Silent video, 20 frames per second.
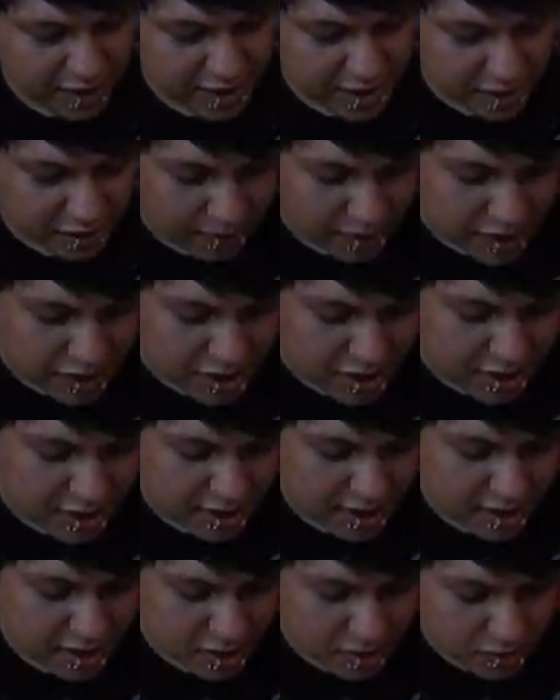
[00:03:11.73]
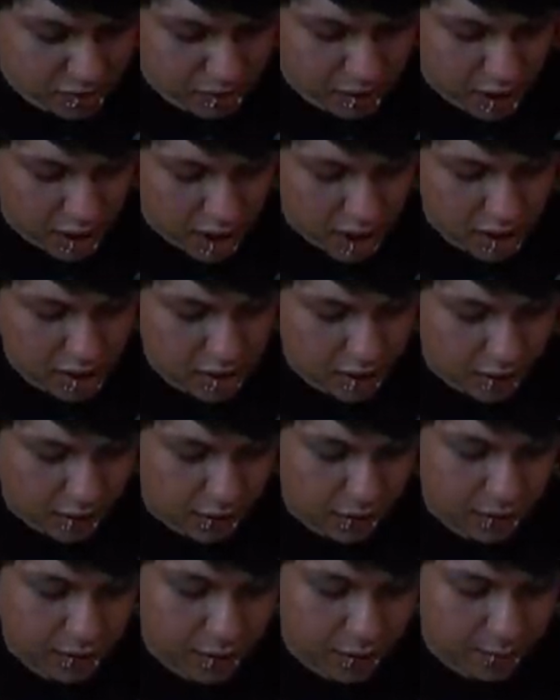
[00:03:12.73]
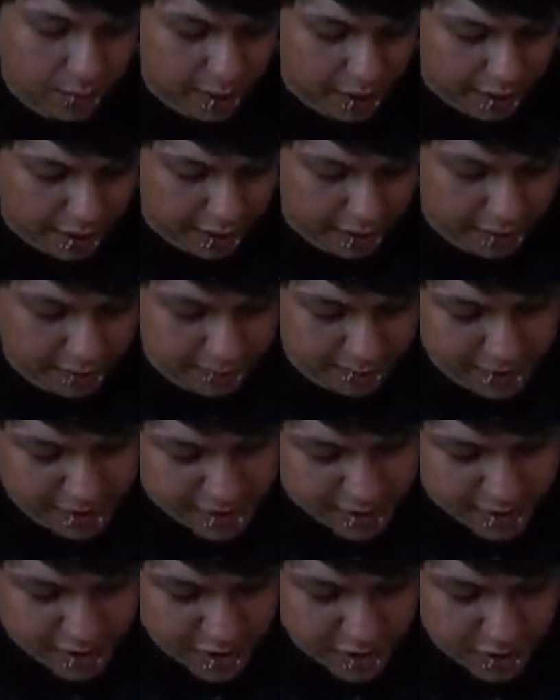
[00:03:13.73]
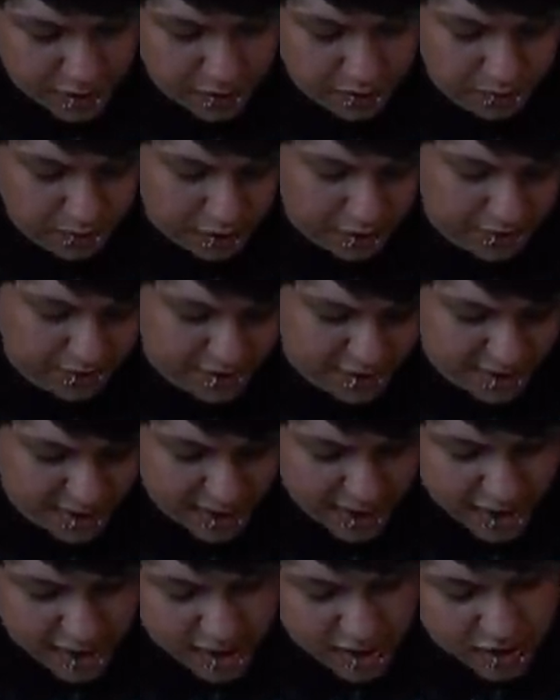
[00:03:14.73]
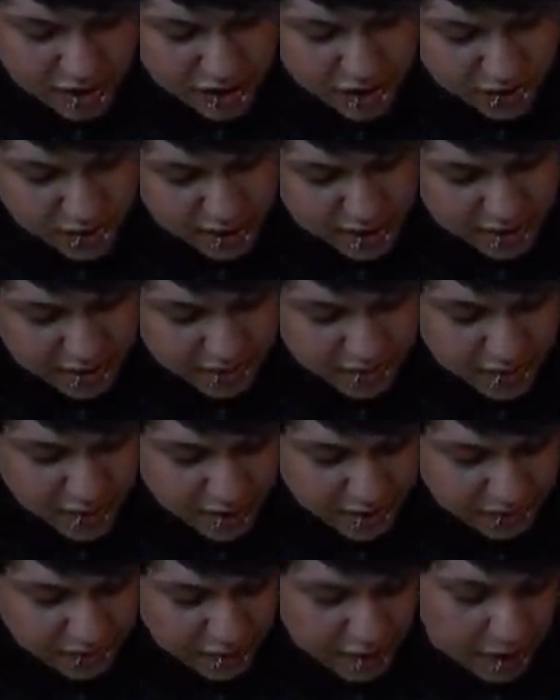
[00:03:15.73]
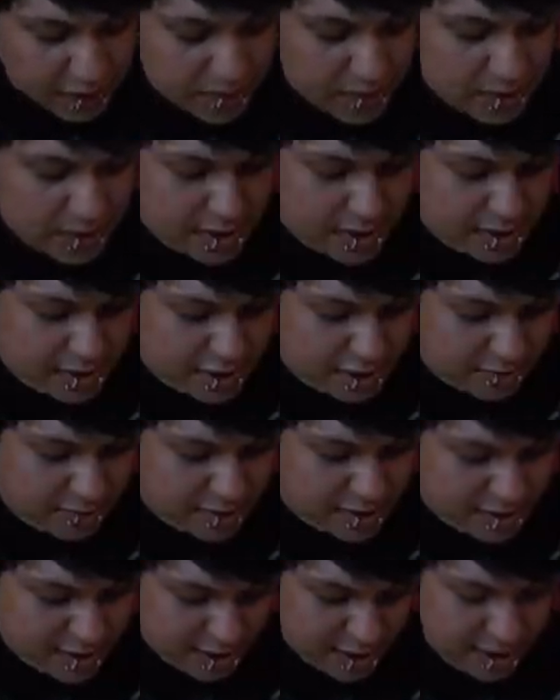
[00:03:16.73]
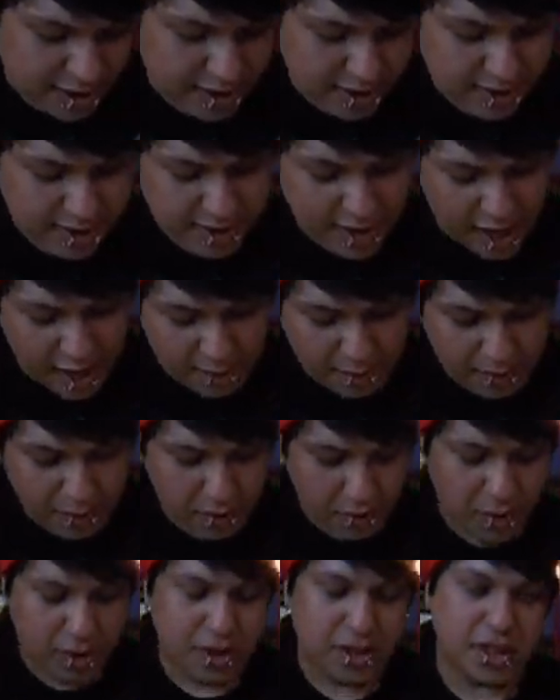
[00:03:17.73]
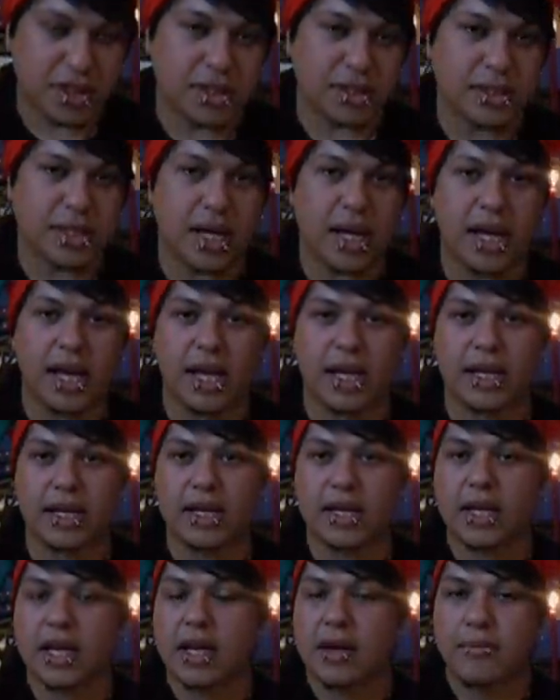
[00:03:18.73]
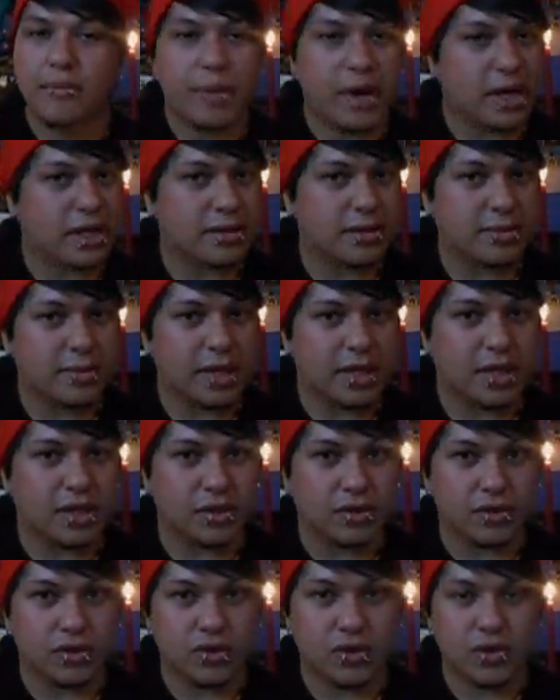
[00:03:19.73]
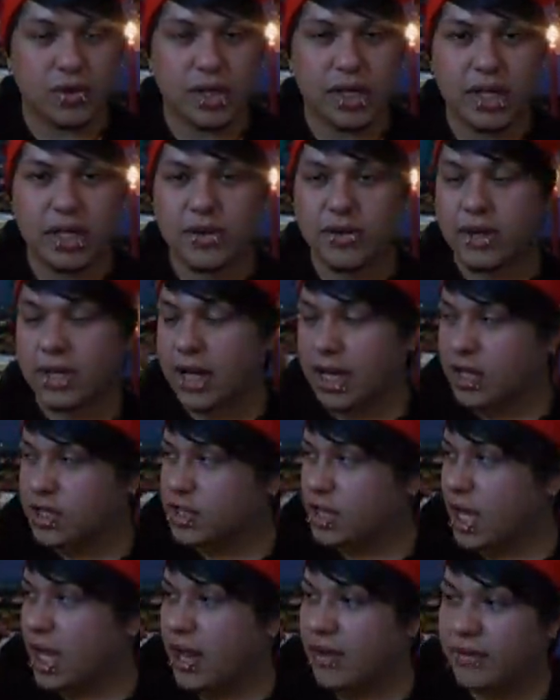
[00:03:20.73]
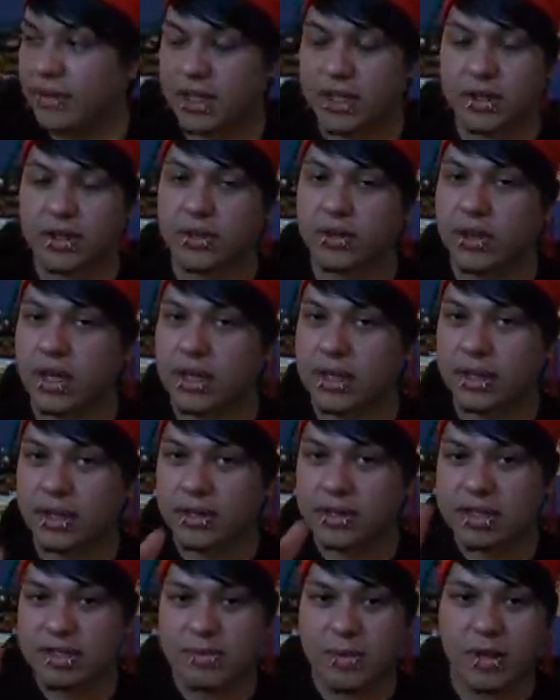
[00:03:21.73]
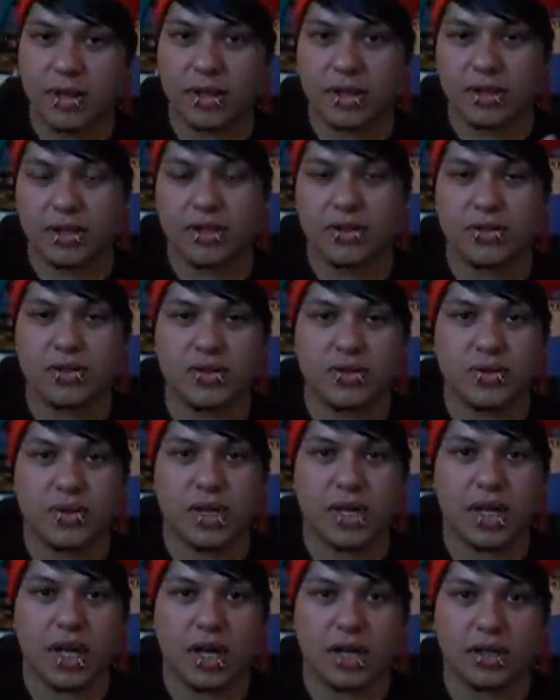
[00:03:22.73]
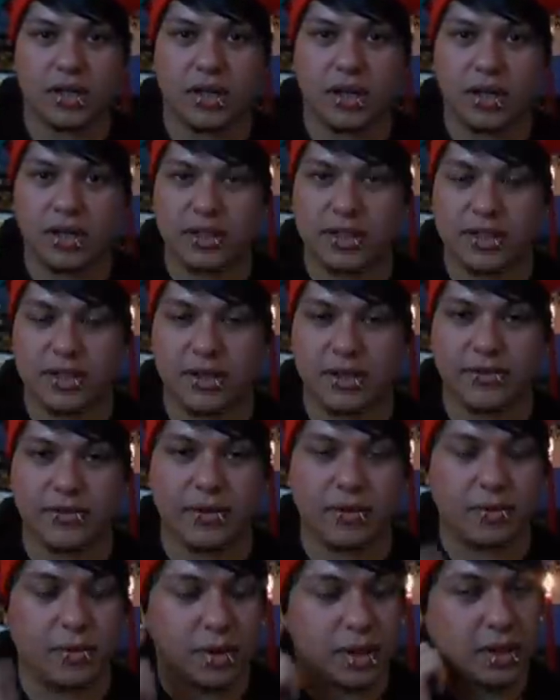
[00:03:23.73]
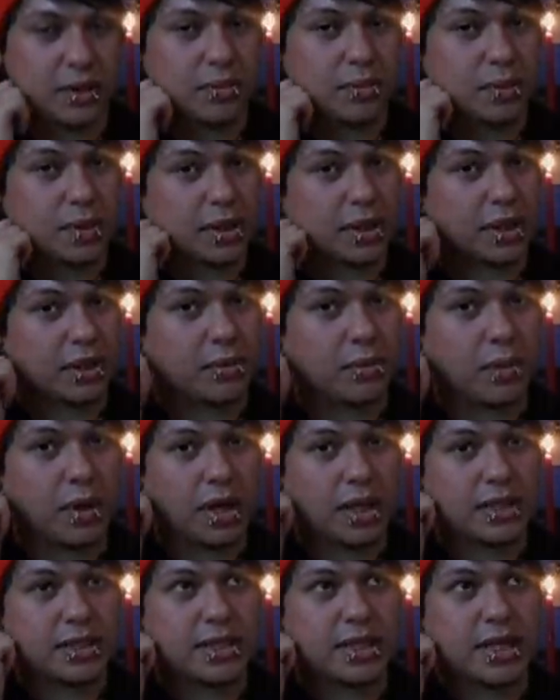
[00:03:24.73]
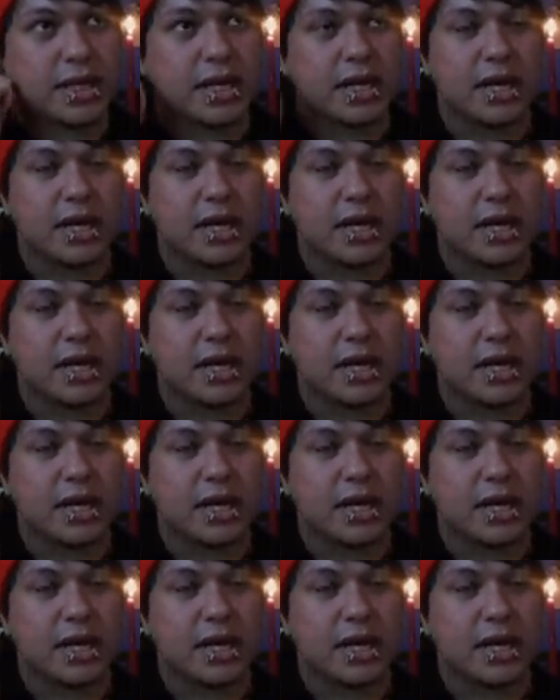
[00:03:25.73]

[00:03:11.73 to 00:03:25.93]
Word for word: Decoration is a Yule log, oak or pine, mistletoe, wreaths, strings of dry flowers and cinnamon sticks, apple, oranges, and possibly a Yule tree. You can actually have like a small little Yule tree on your altar if you really, really want.